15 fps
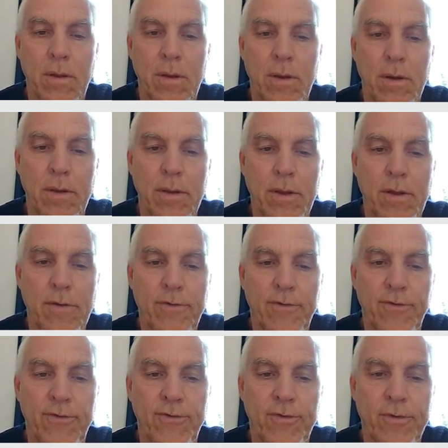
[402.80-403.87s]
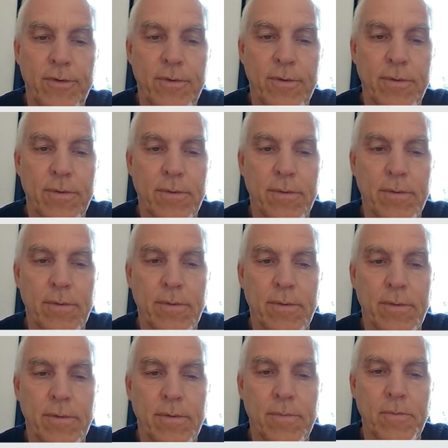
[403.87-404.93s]
Anything else?
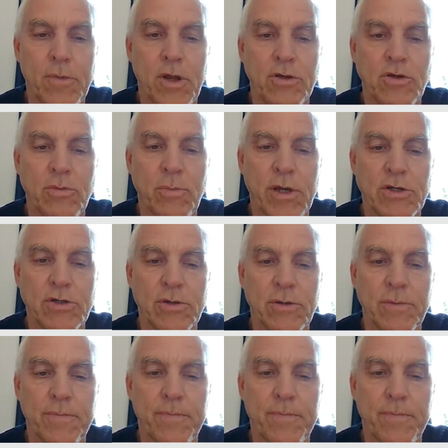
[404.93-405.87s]
Not too much.